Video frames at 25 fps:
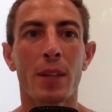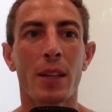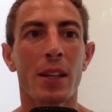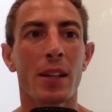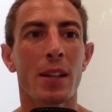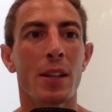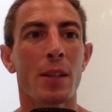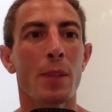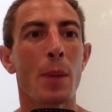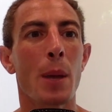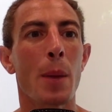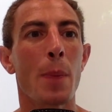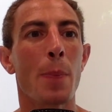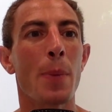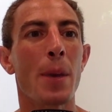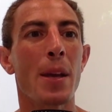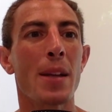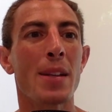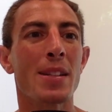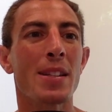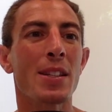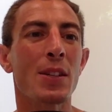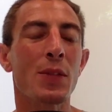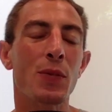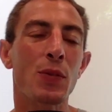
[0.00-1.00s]
And my
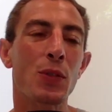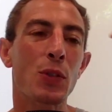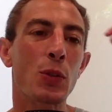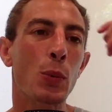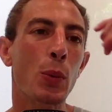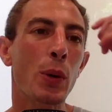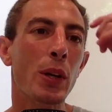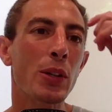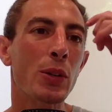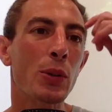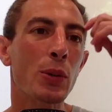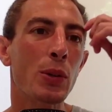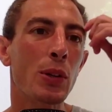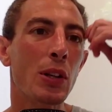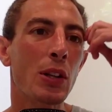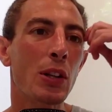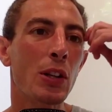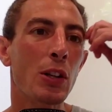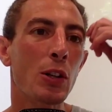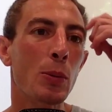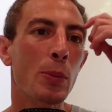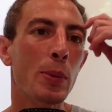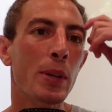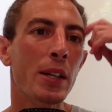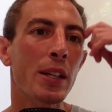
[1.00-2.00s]
bets have dwindled a
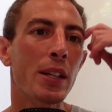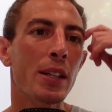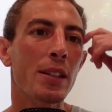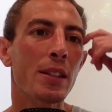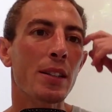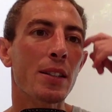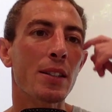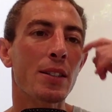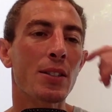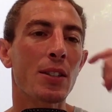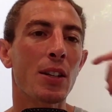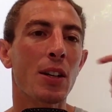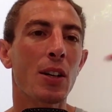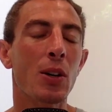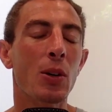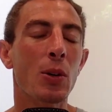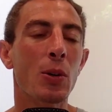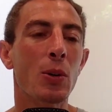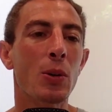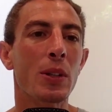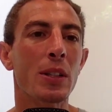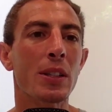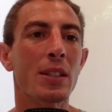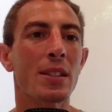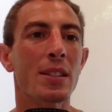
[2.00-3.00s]
little bit.
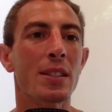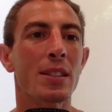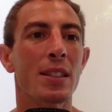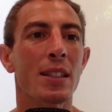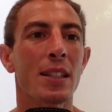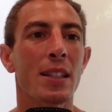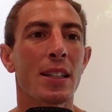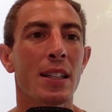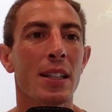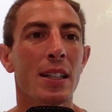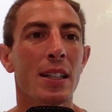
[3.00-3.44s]
So it's,